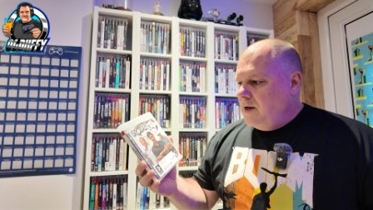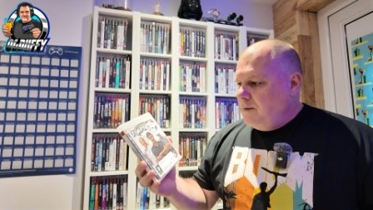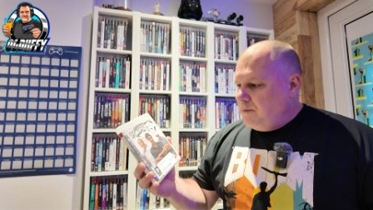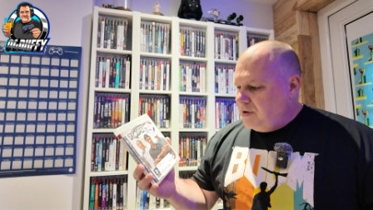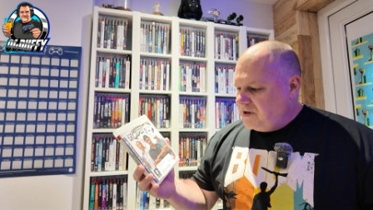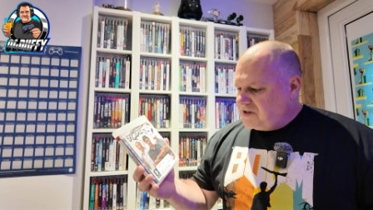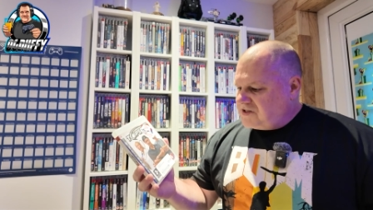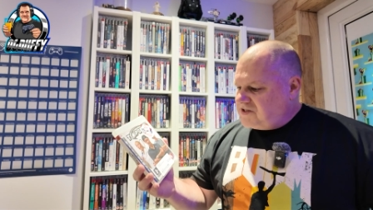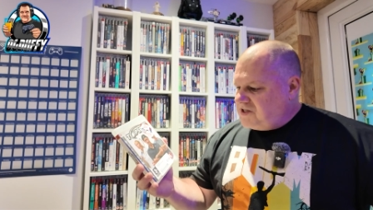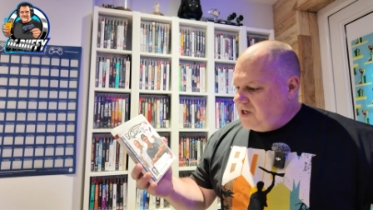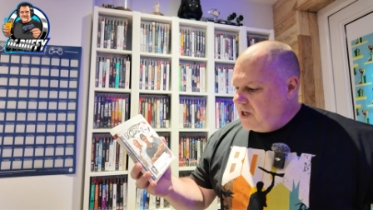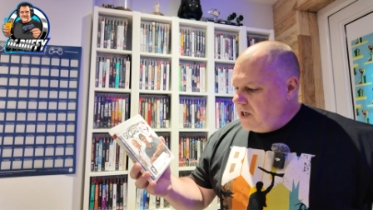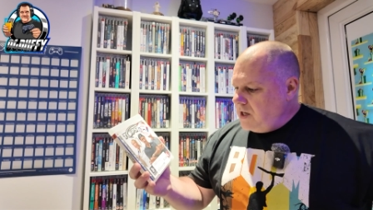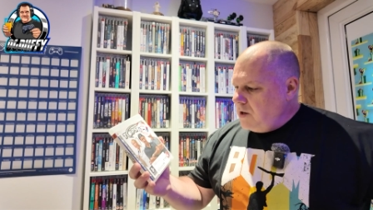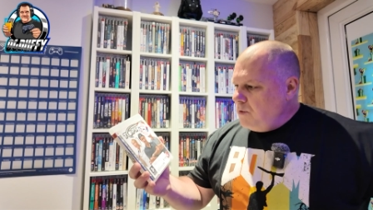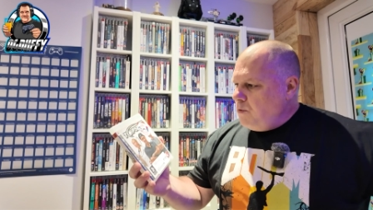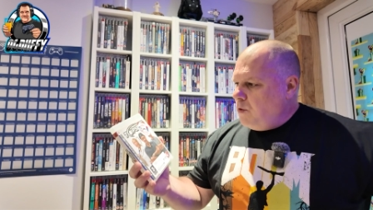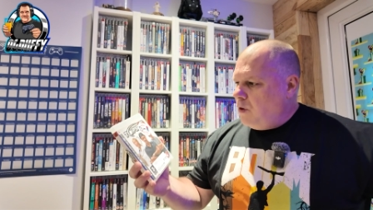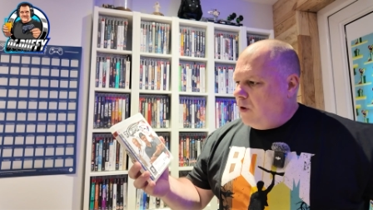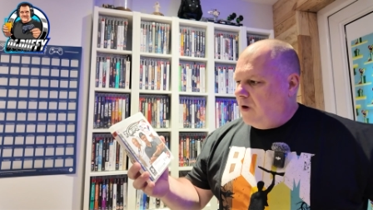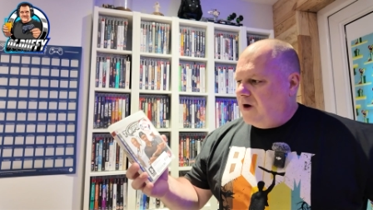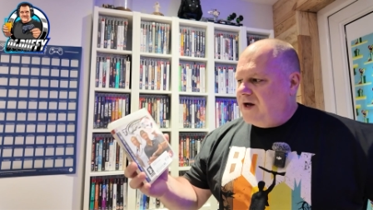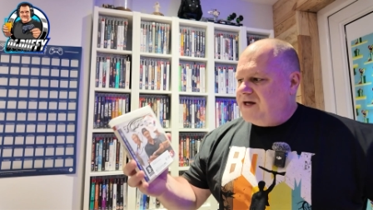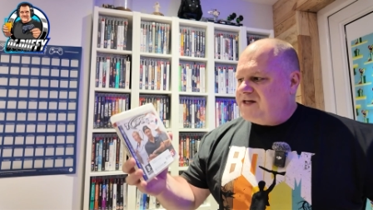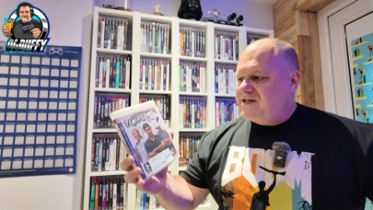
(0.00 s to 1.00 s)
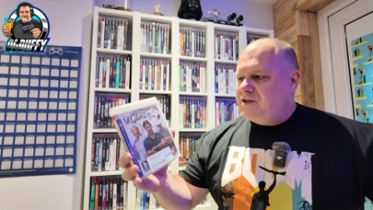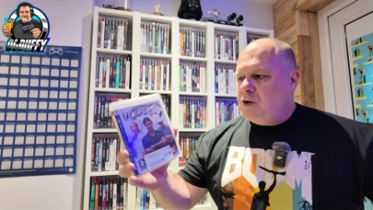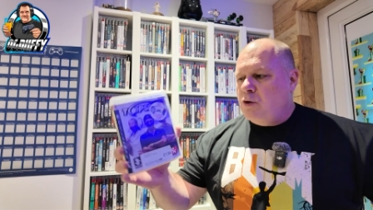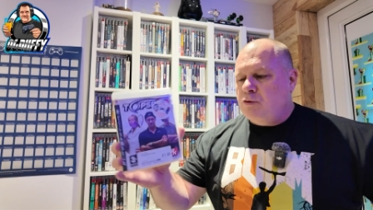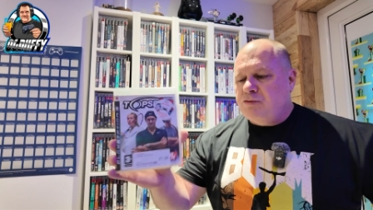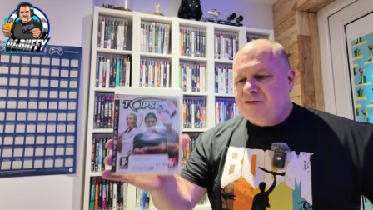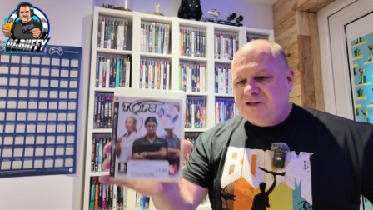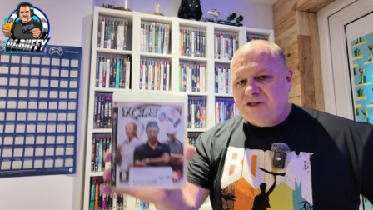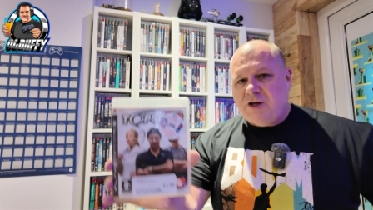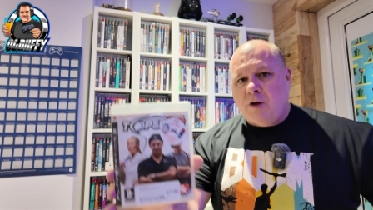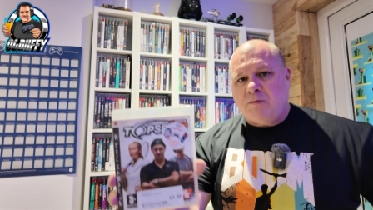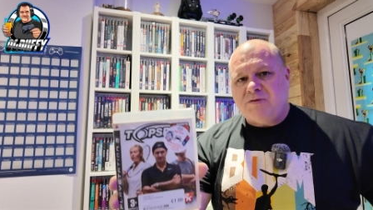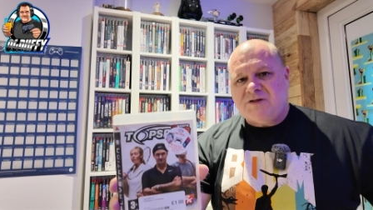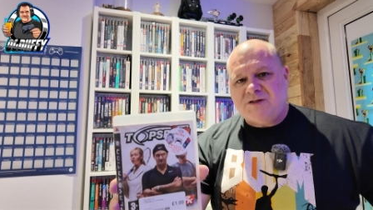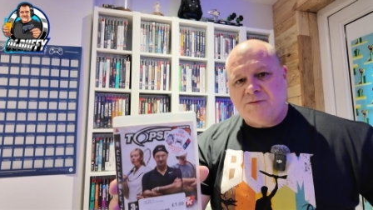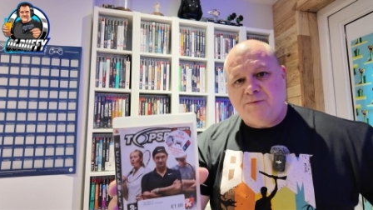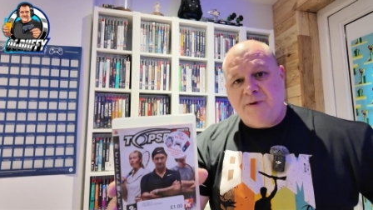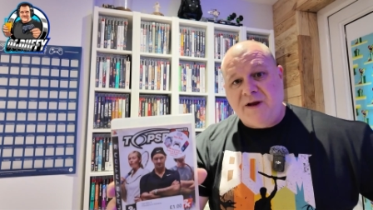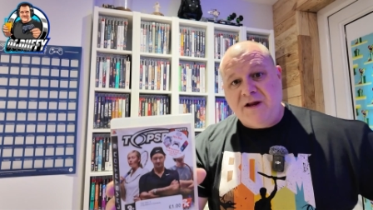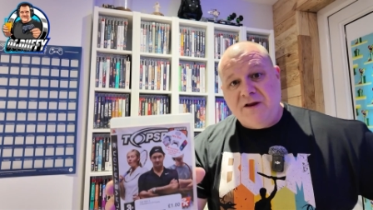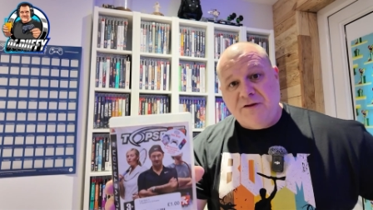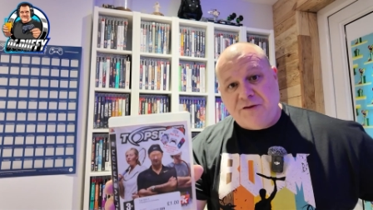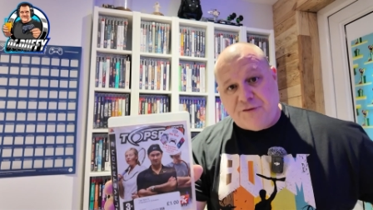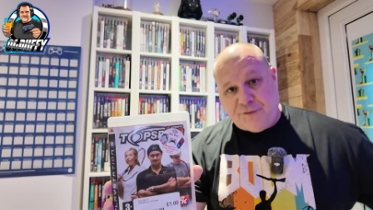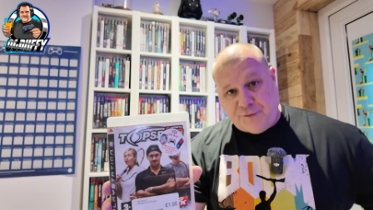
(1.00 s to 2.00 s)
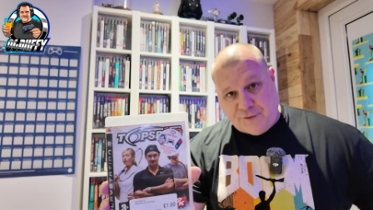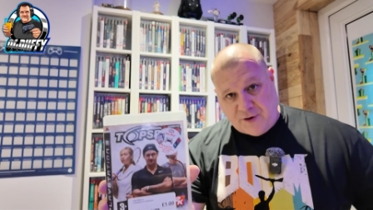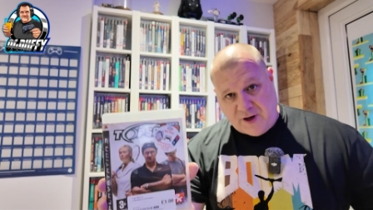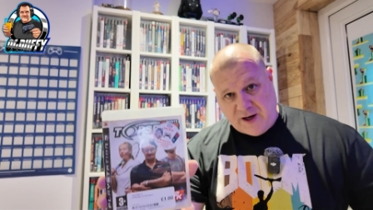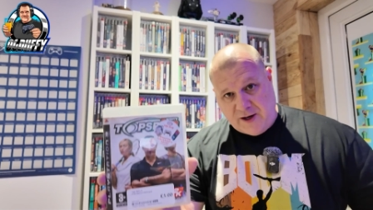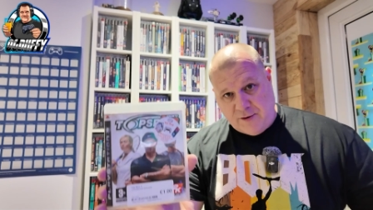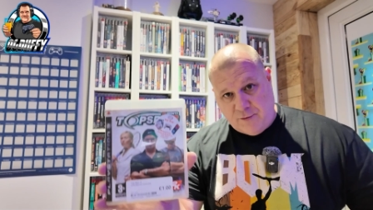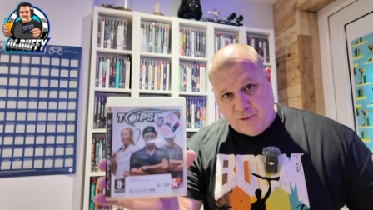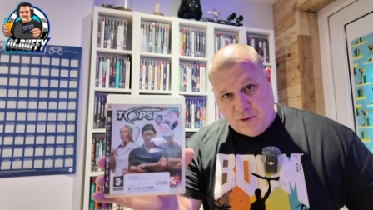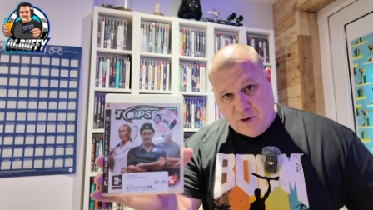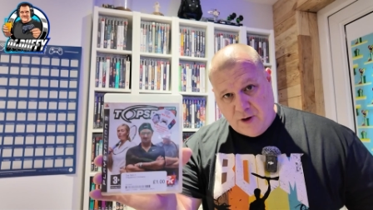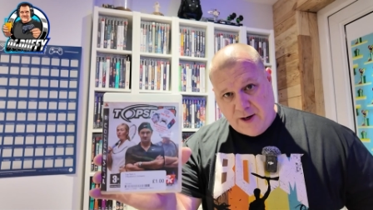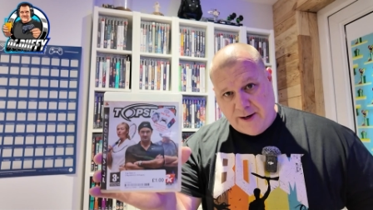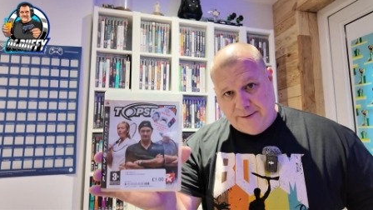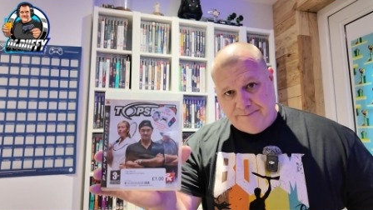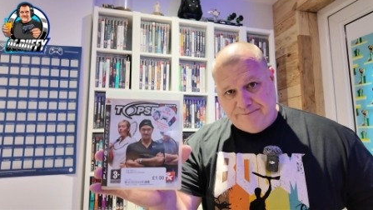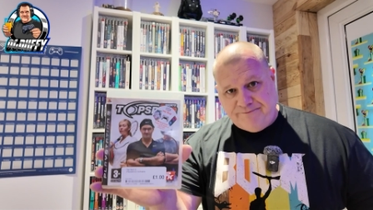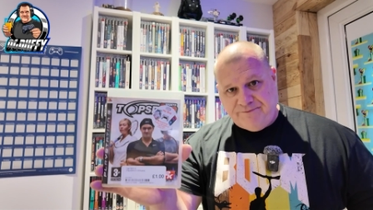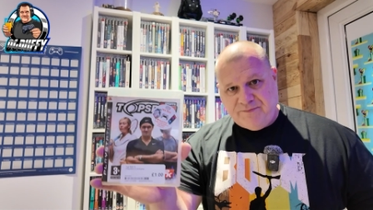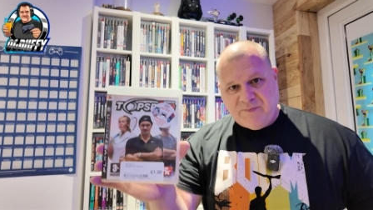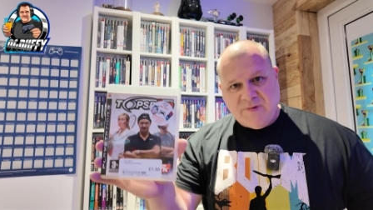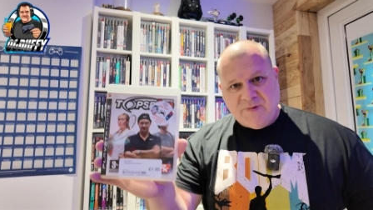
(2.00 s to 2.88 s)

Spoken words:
But I'll tell you what, it's called Top Spin 3, right?